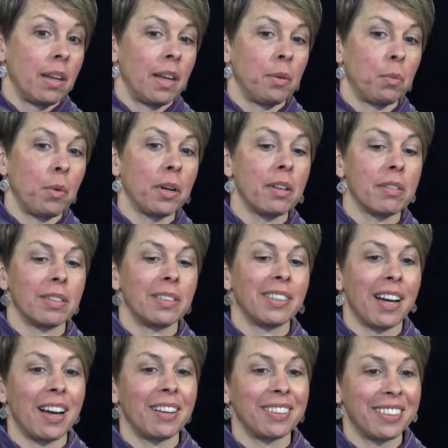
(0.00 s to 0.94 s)
And one of the
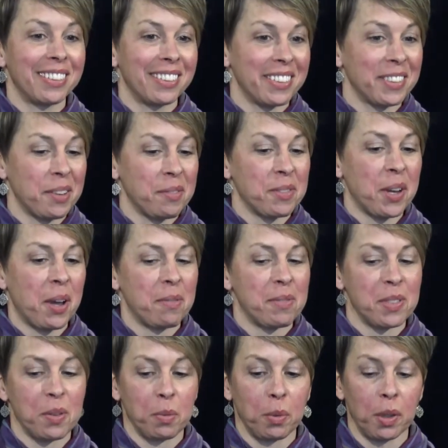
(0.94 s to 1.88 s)
challenges
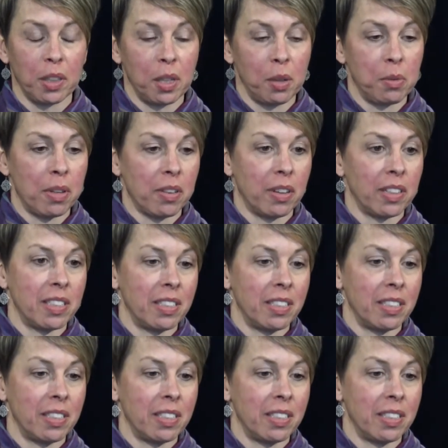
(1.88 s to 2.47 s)
sometimes in working with our